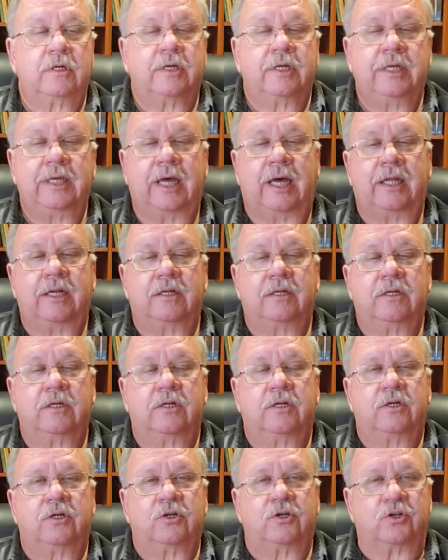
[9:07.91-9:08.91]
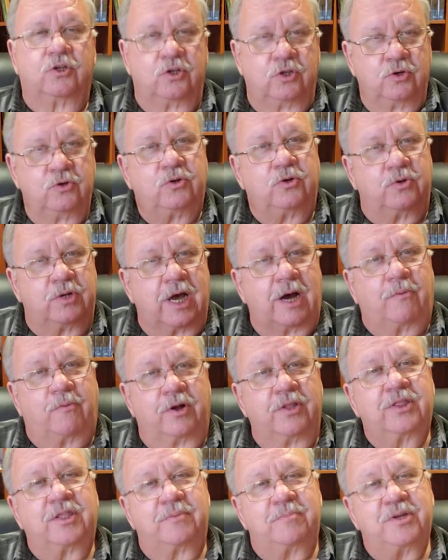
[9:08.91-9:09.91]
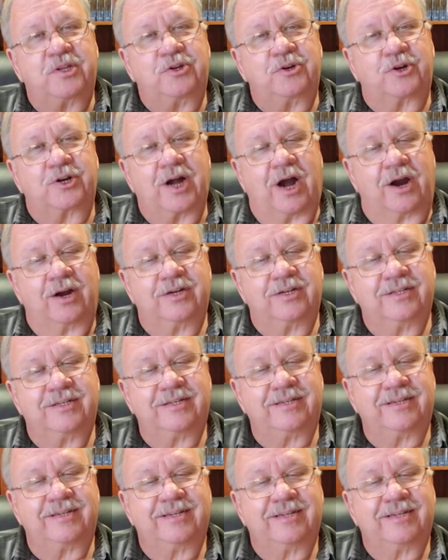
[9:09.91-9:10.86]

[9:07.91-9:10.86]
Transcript: yet you do not want them in your garden